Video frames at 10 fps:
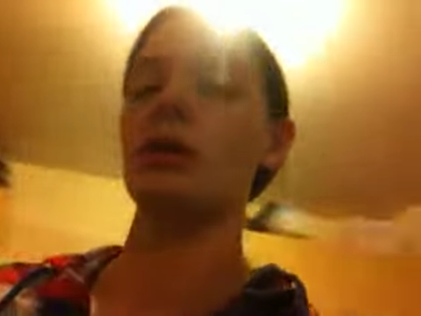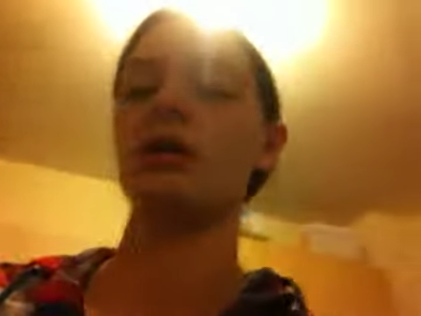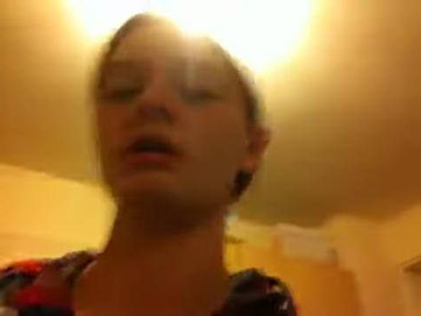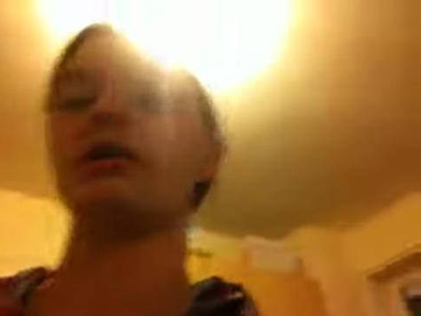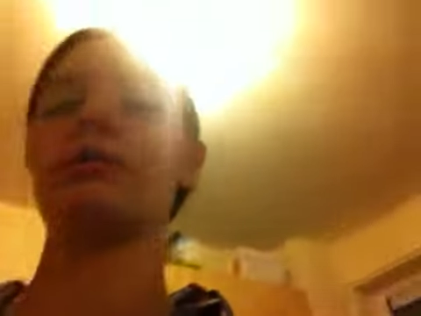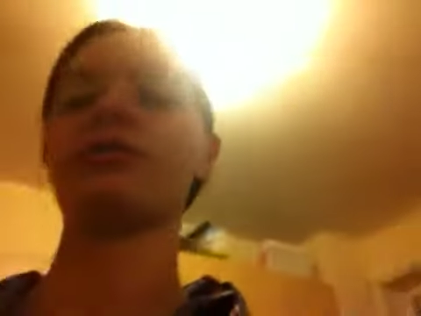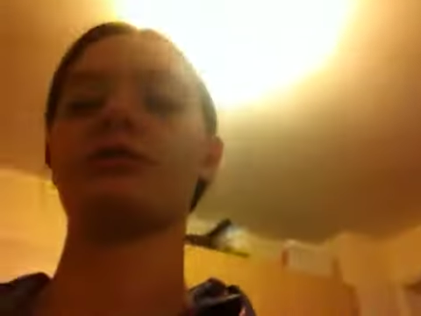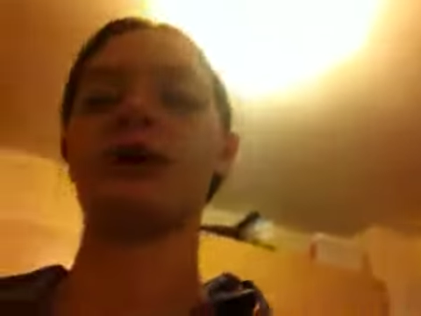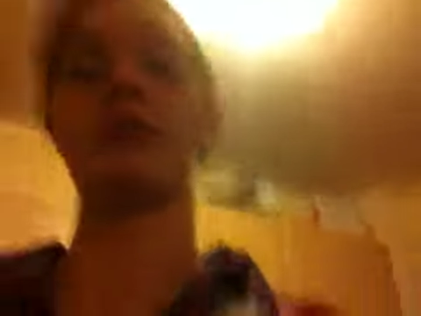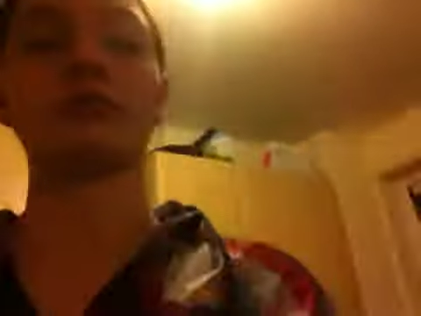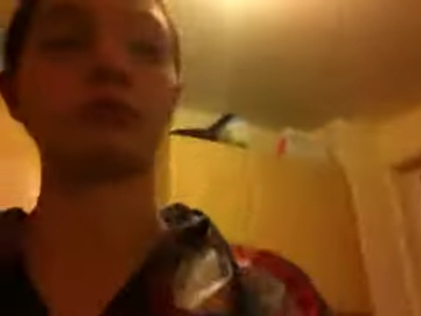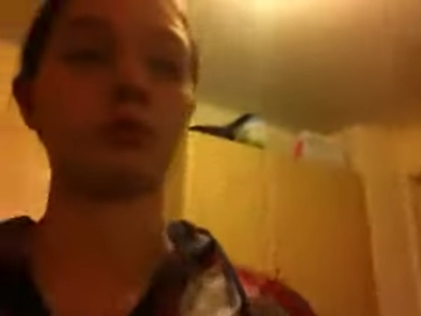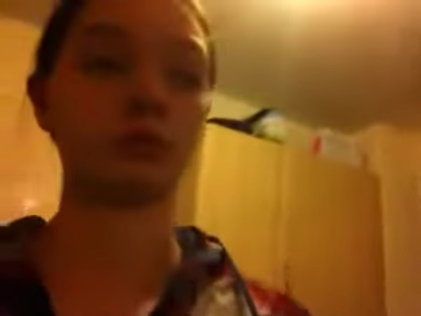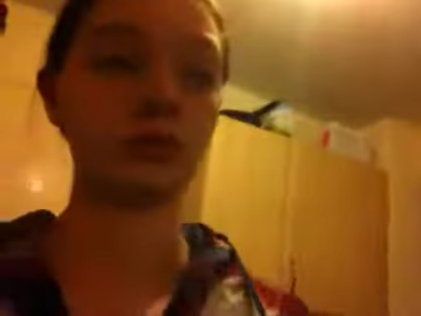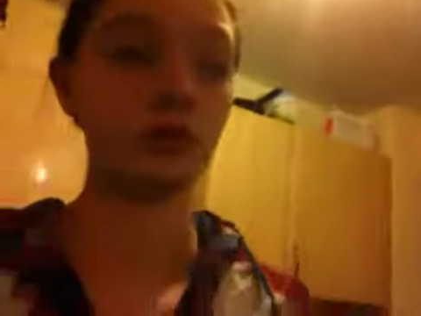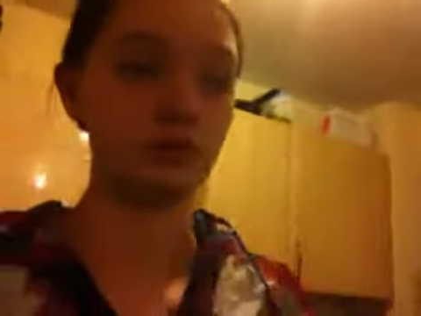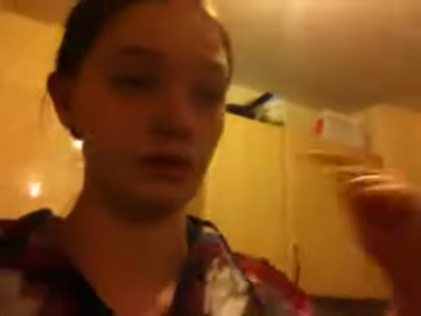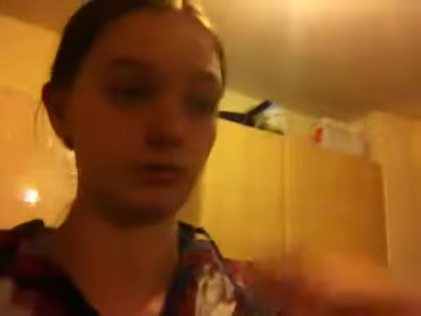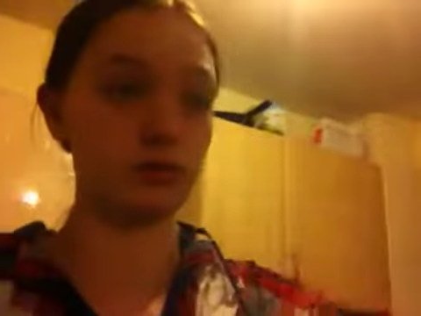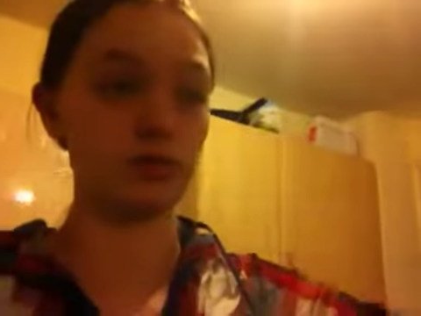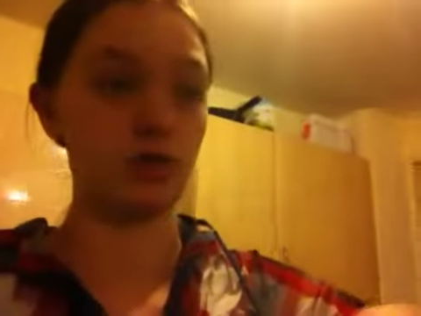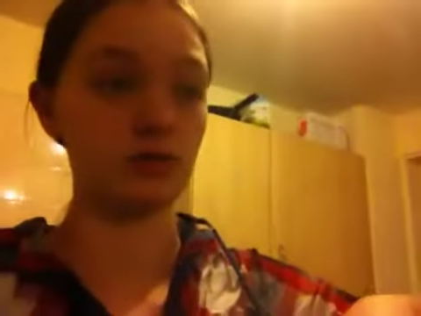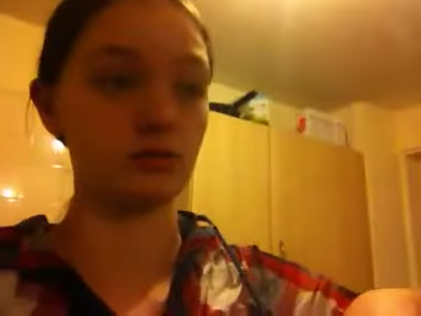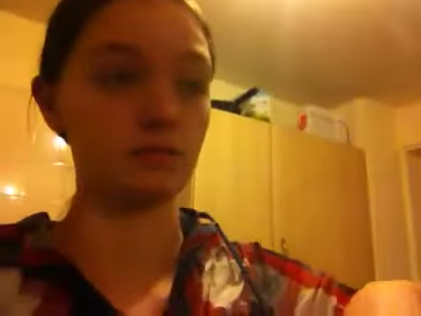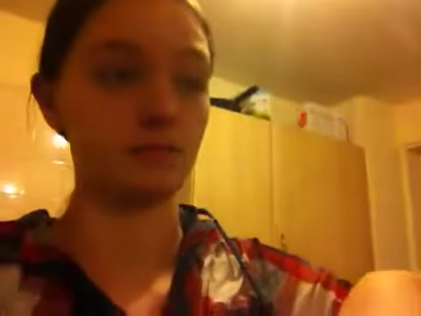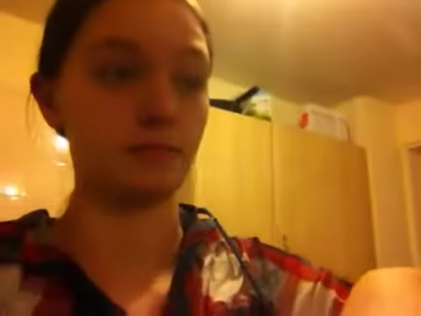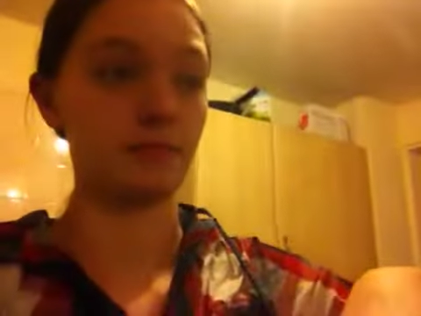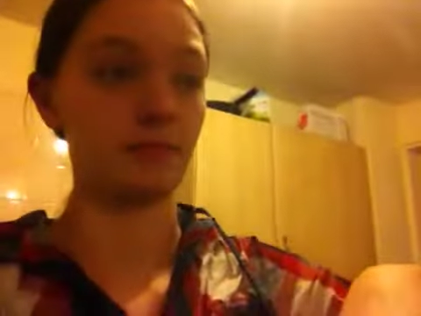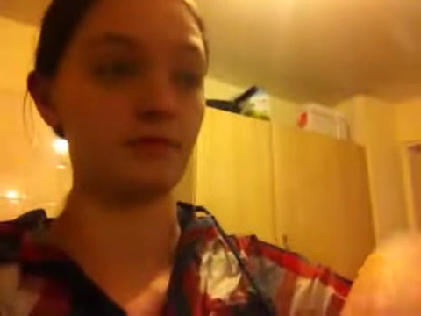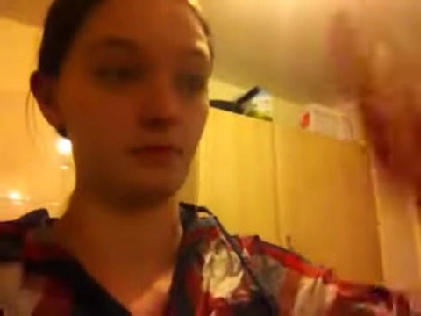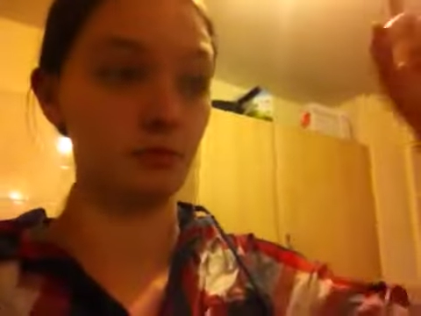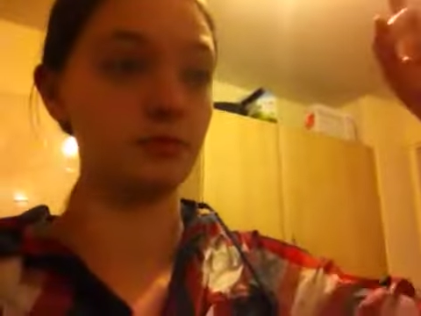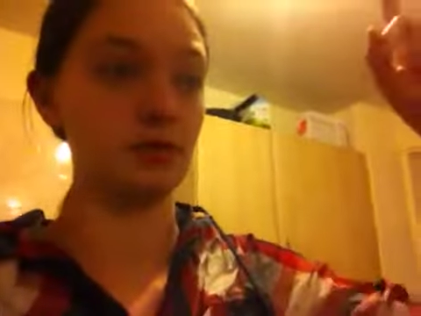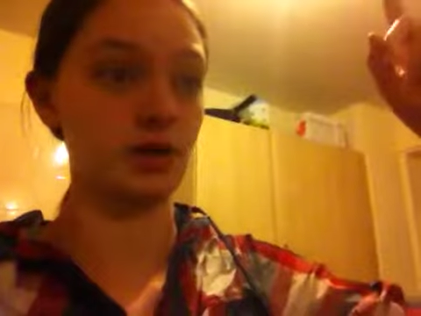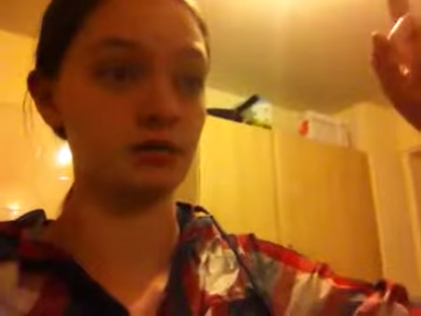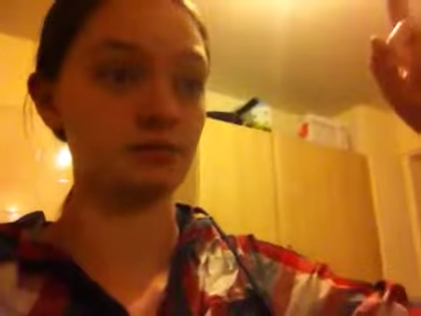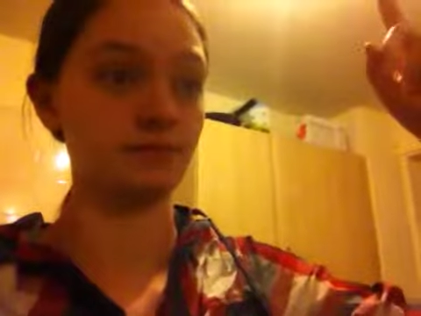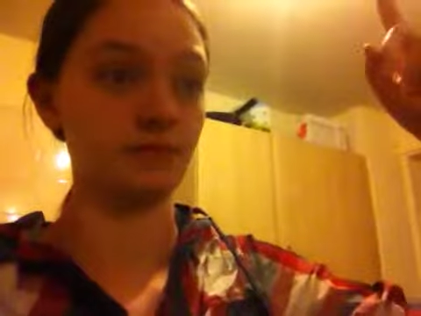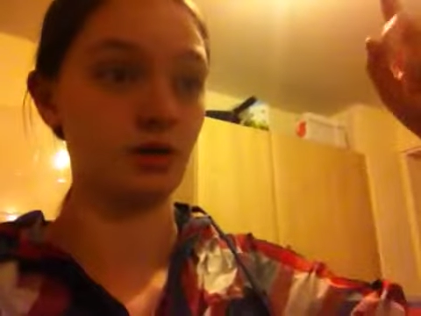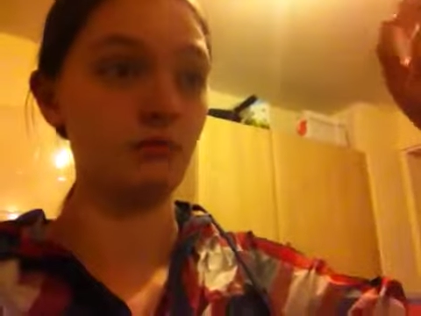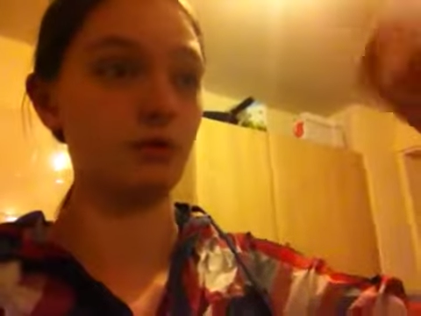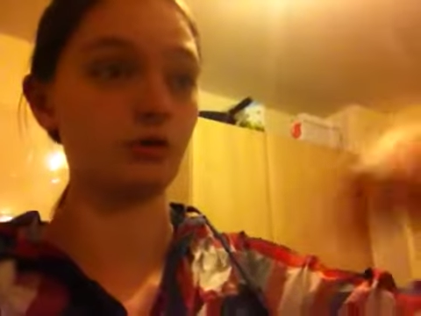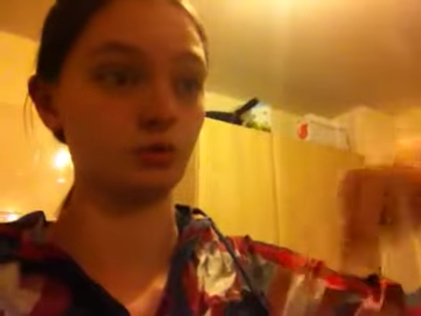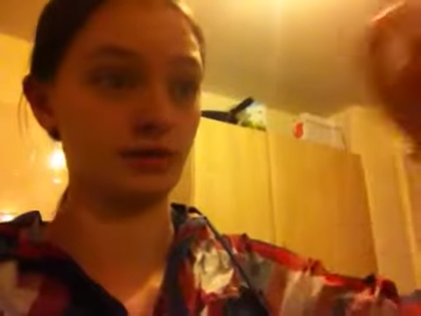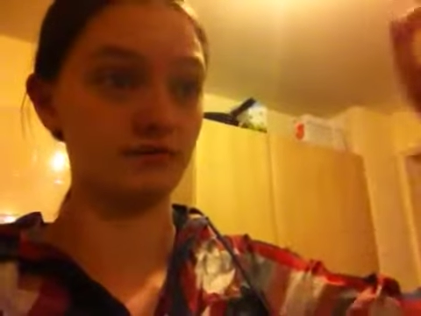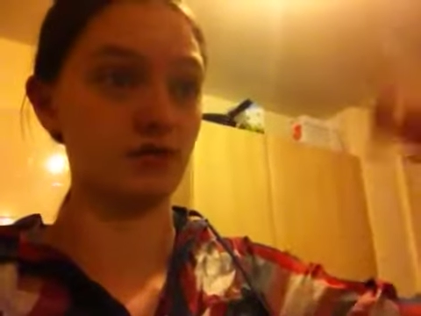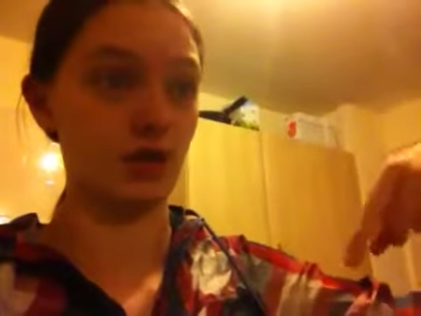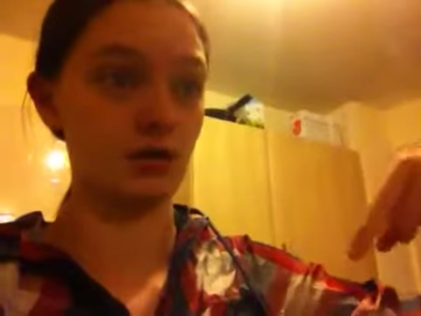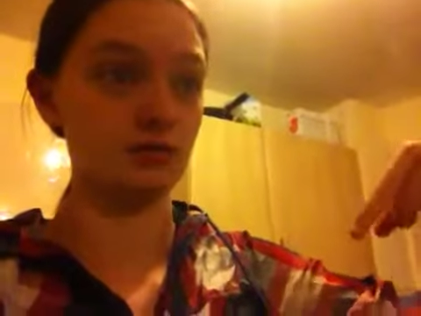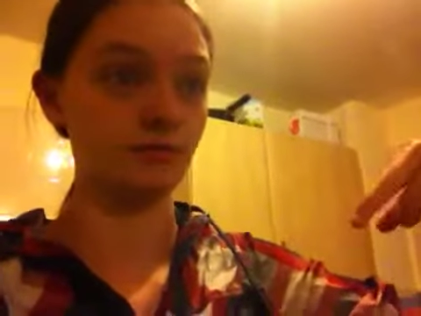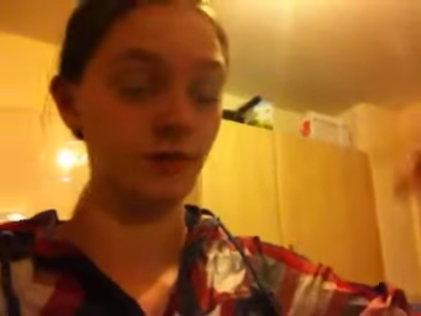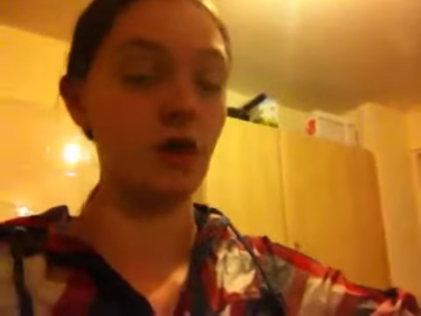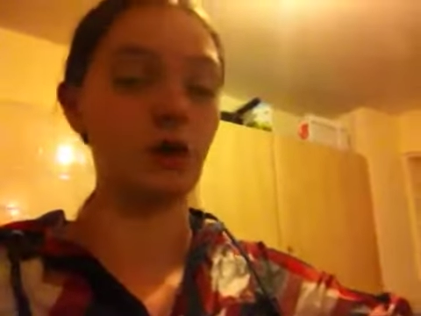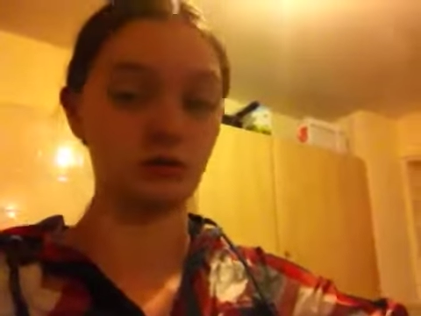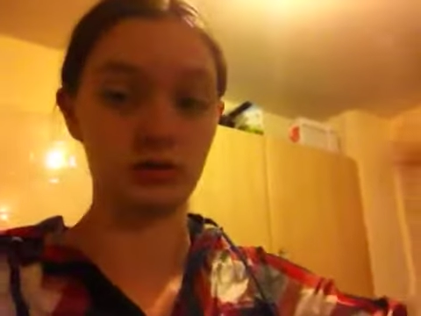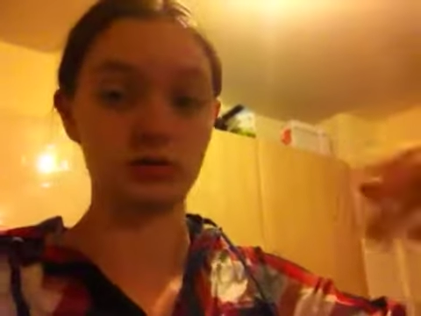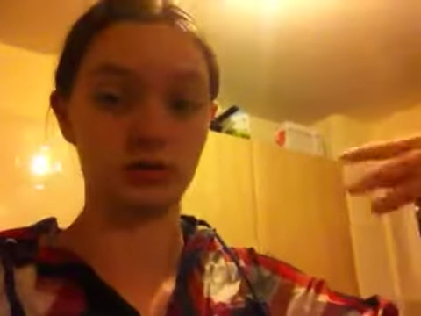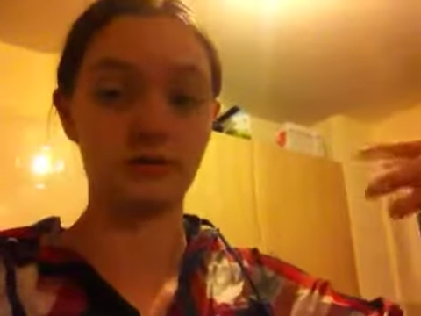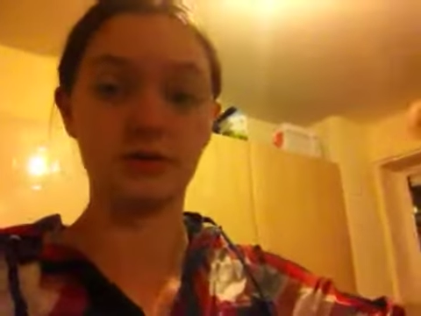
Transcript: Uh, also, I just walked downstairs from upstairs because we have stairs and stuff.